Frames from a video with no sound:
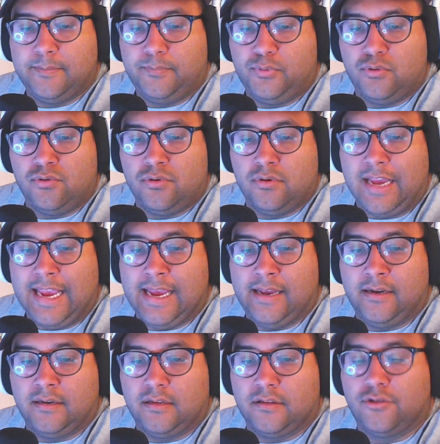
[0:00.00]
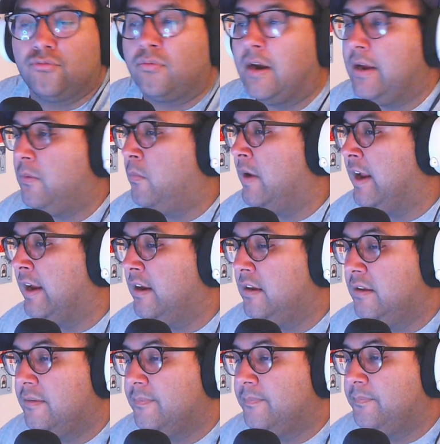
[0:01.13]
Pool and the right wing
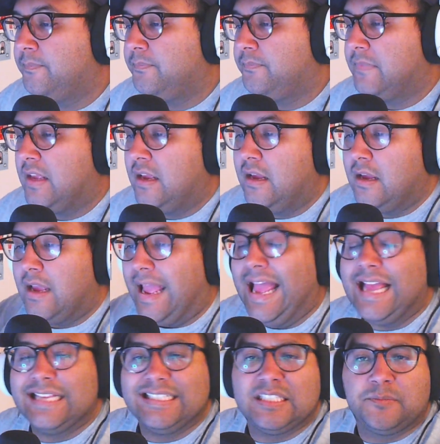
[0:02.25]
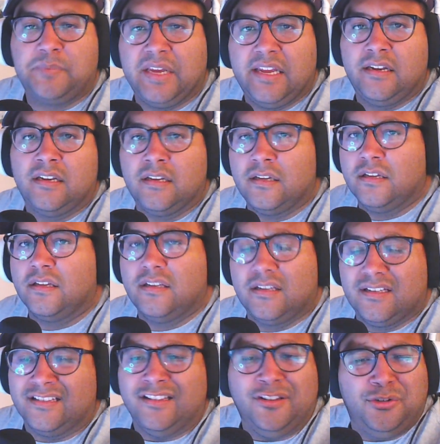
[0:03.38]
has been
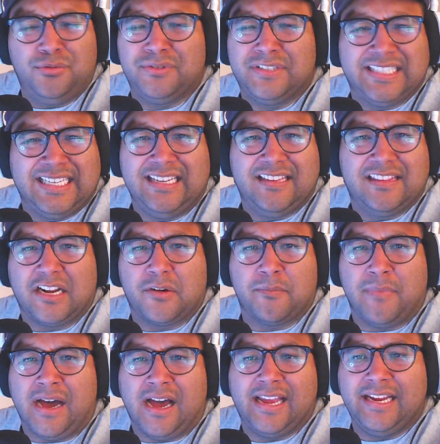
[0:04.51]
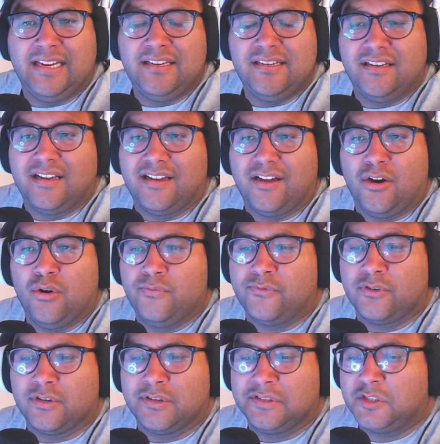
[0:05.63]
losing their mind
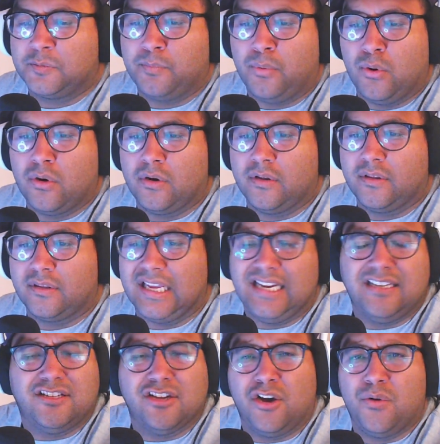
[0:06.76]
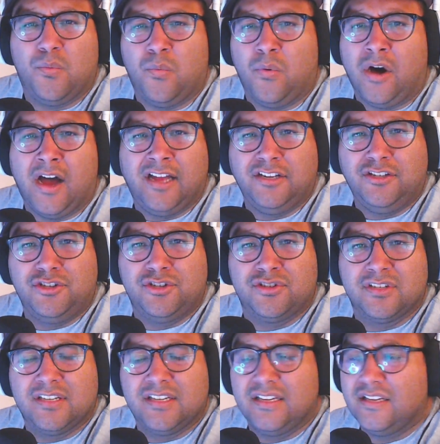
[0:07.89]
over a sport they don't watch.
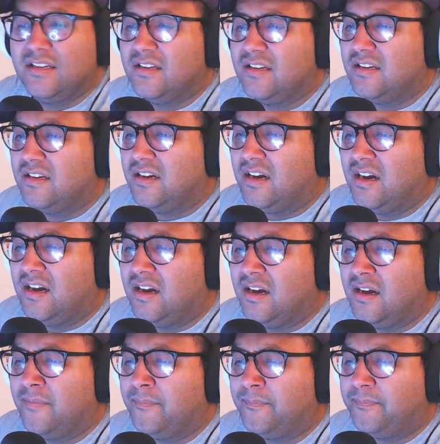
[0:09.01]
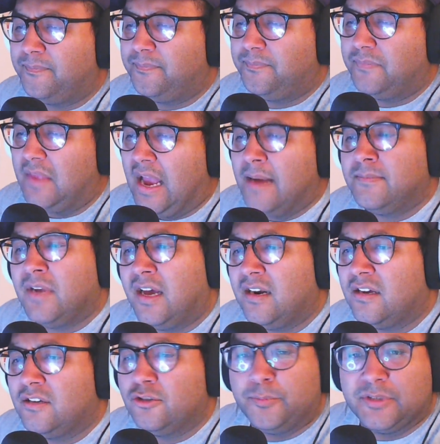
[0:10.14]
I'm not
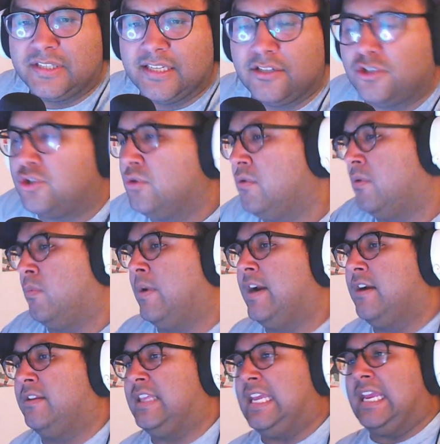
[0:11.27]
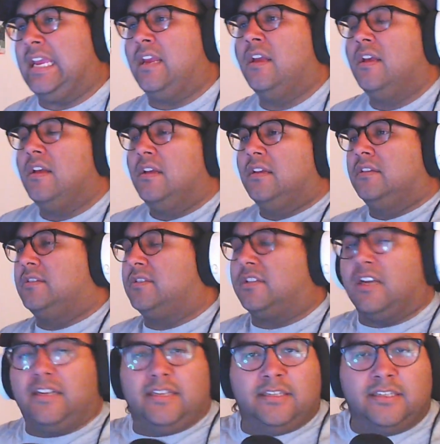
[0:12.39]
100% sure where the
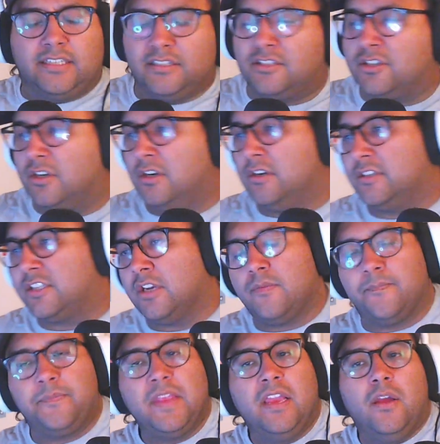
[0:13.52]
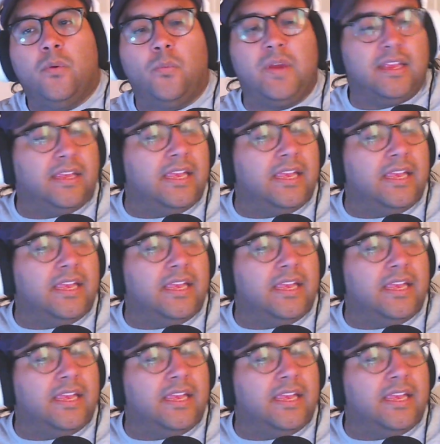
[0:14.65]
sudden concern. So we